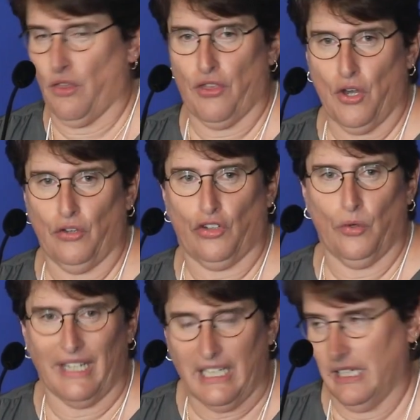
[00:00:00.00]
with those
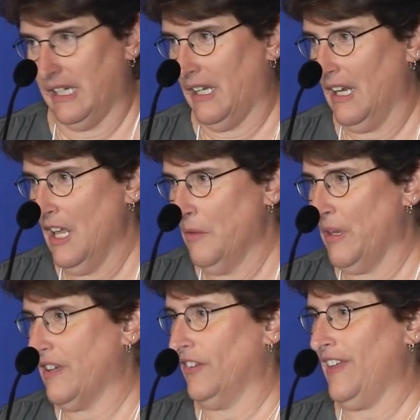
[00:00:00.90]
who needed it
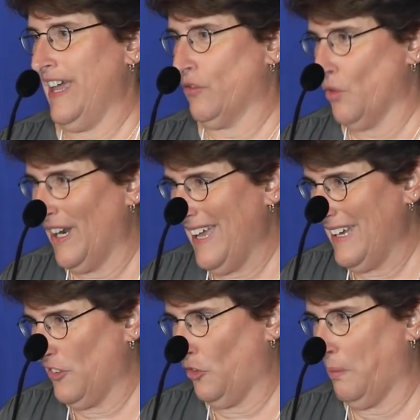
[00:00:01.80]
because they had run
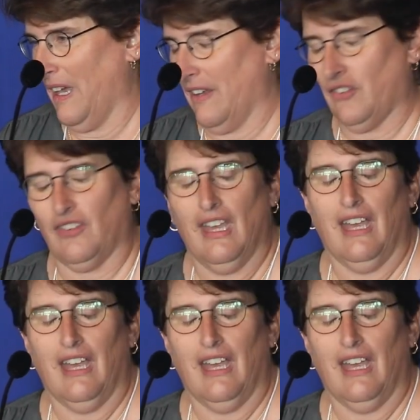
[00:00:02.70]
out of space